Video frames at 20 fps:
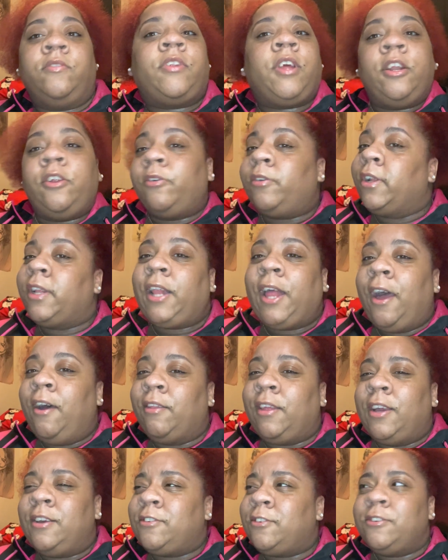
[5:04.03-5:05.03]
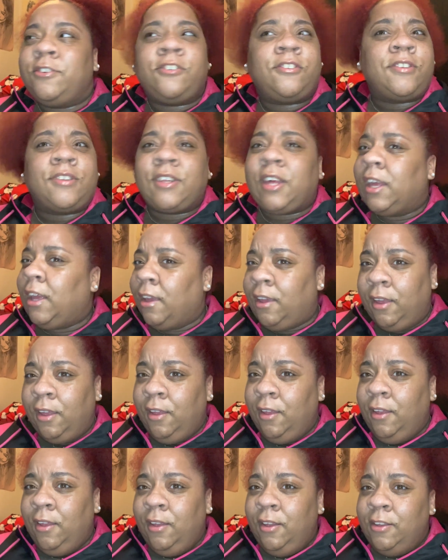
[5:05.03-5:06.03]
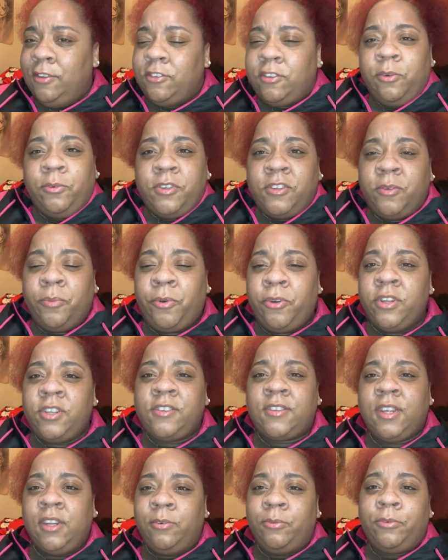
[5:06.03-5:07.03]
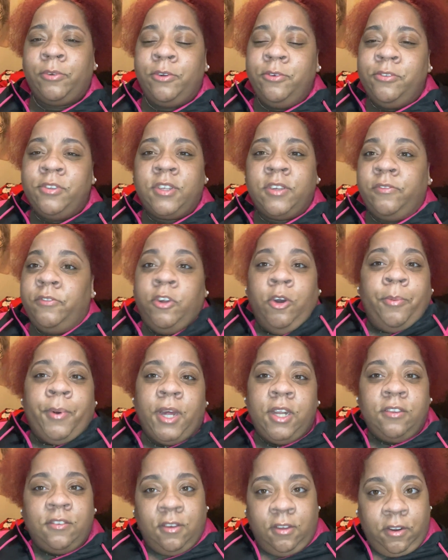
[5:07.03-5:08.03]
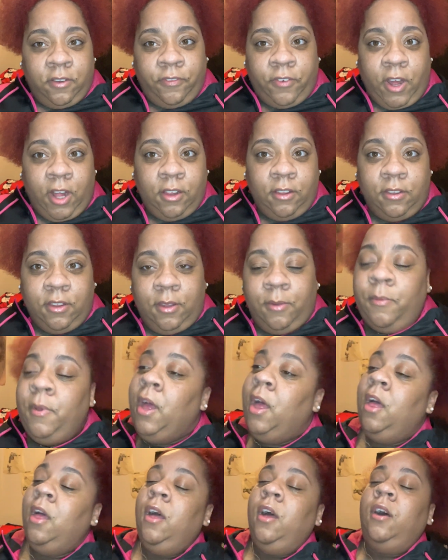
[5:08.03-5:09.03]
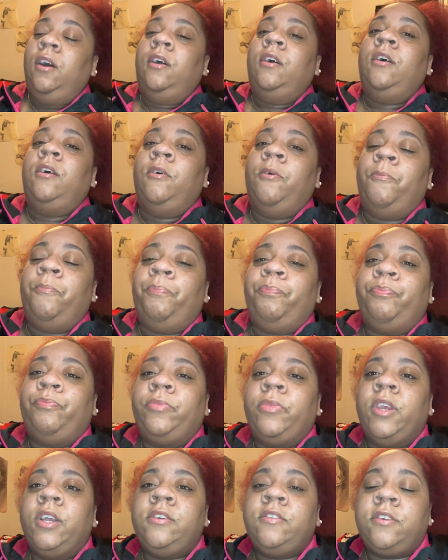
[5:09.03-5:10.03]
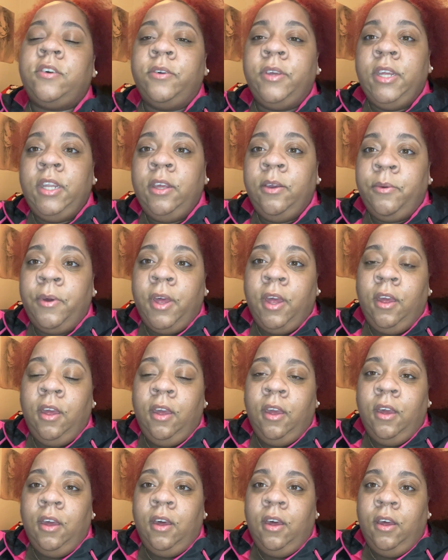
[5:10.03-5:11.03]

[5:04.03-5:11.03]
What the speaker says: they don't allow that. So it's just like, so what's the point of setting rules if nobody's going to follow them? So anyway,